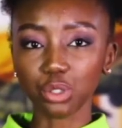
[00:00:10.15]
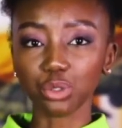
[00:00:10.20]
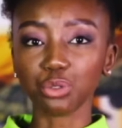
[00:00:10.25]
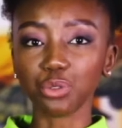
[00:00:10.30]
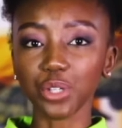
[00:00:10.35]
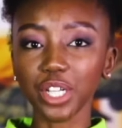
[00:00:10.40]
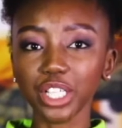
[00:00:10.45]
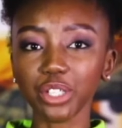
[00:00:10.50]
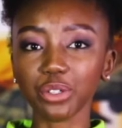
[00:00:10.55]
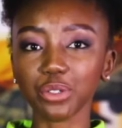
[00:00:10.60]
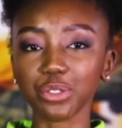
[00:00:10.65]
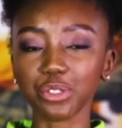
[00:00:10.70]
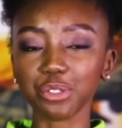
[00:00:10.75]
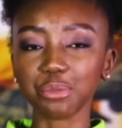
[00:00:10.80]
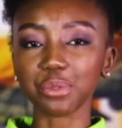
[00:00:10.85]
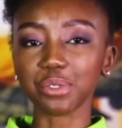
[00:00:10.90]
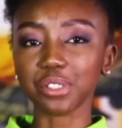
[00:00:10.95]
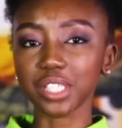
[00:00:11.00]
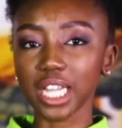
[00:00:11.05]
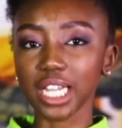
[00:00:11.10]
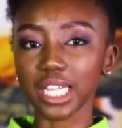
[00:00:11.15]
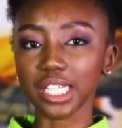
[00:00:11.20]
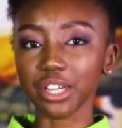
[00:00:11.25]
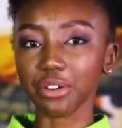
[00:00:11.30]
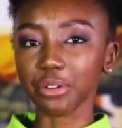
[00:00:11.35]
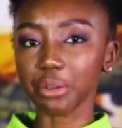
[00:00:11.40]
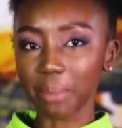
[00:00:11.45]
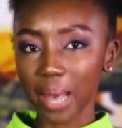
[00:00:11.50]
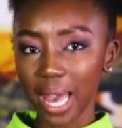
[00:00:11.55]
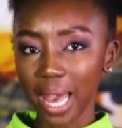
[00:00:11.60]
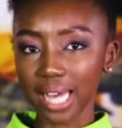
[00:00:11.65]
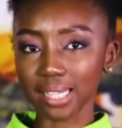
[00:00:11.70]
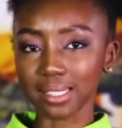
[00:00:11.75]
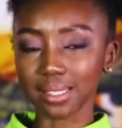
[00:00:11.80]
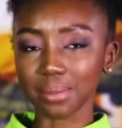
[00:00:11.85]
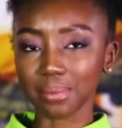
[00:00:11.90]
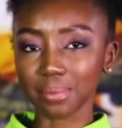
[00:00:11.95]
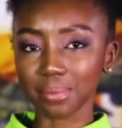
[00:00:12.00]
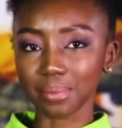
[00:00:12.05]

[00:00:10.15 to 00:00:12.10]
reusable sanitary pads.